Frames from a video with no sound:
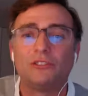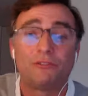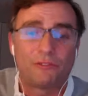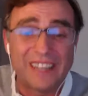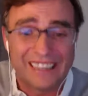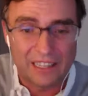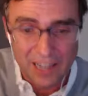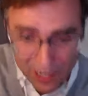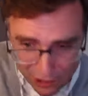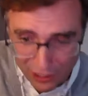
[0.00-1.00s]
fit,
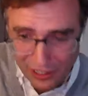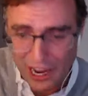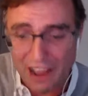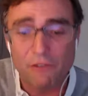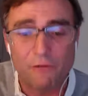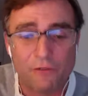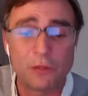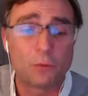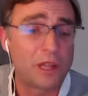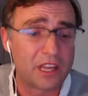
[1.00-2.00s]
to have a
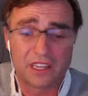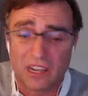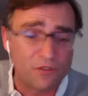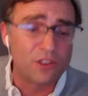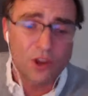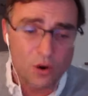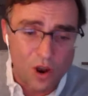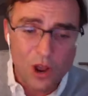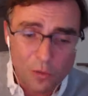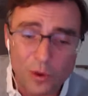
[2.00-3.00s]
fit with this, even
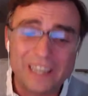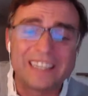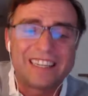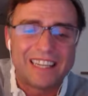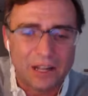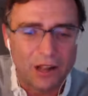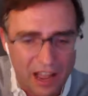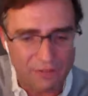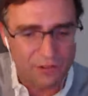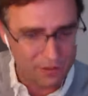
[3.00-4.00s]
though we still
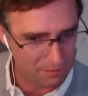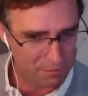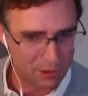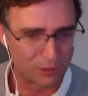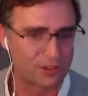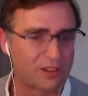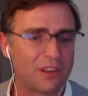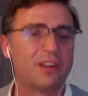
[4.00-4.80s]
haven't built